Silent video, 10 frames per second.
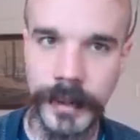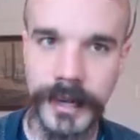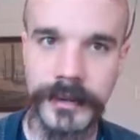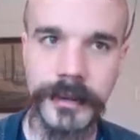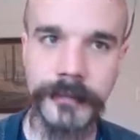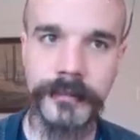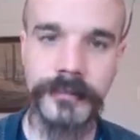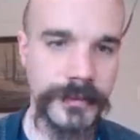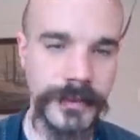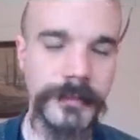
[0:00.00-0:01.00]
but the, um,
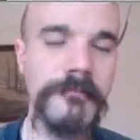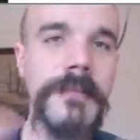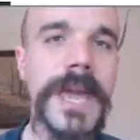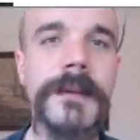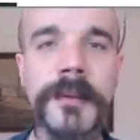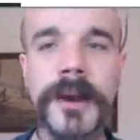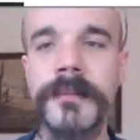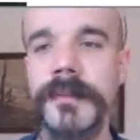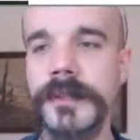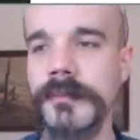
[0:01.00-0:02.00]
the main
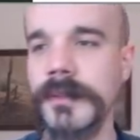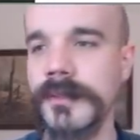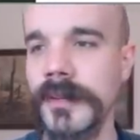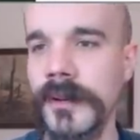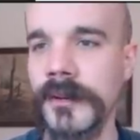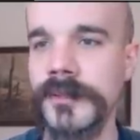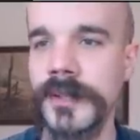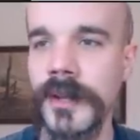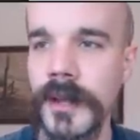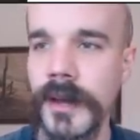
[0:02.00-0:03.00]
problem has been
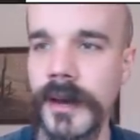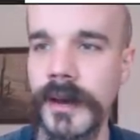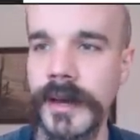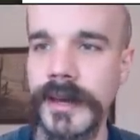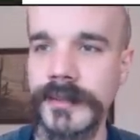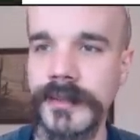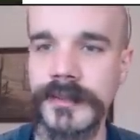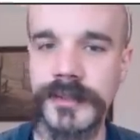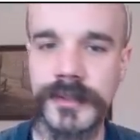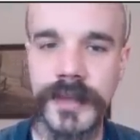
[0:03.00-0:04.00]
solved. Uh, I guess
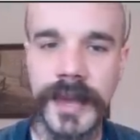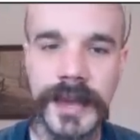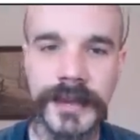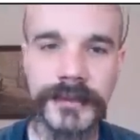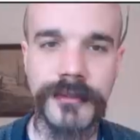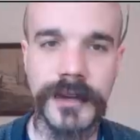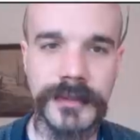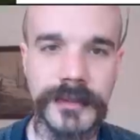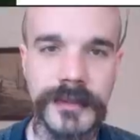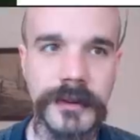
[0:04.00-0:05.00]
it's just the hacky
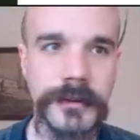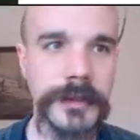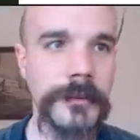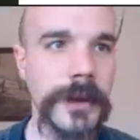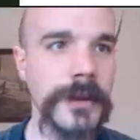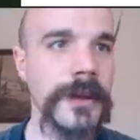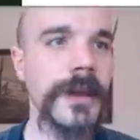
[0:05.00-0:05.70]
fixes that are in the way.